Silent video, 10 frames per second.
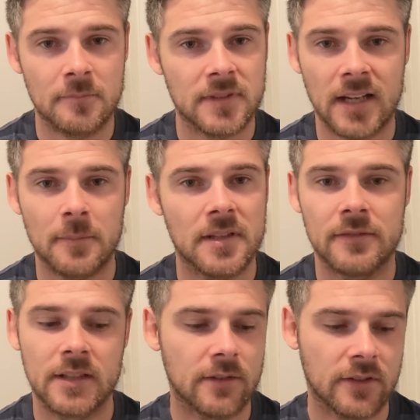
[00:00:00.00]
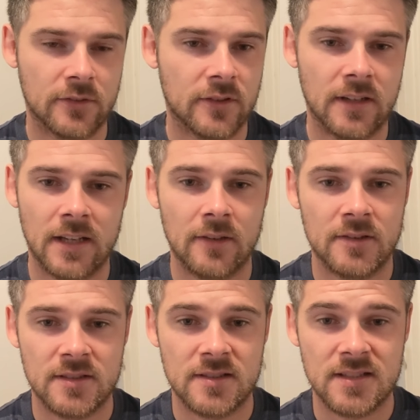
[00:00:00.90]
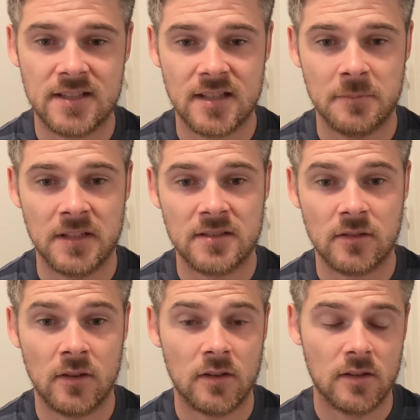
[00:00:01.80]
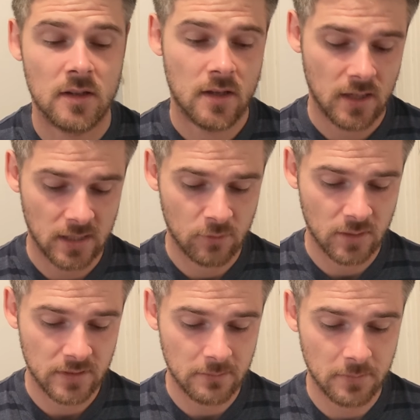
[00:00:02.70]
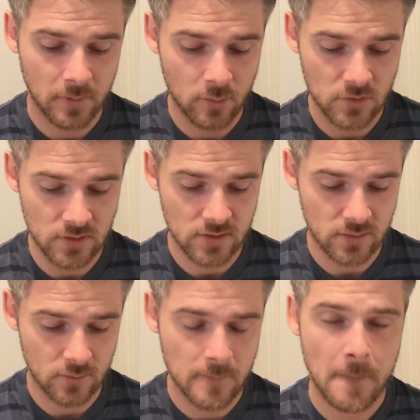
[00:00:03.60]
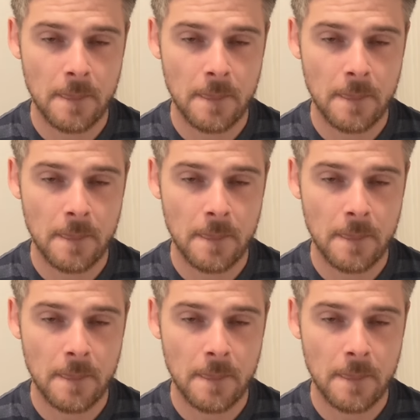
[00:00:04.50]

that can be a video for another day, guys. It's 16 minutes long, and I want to be able to post this. So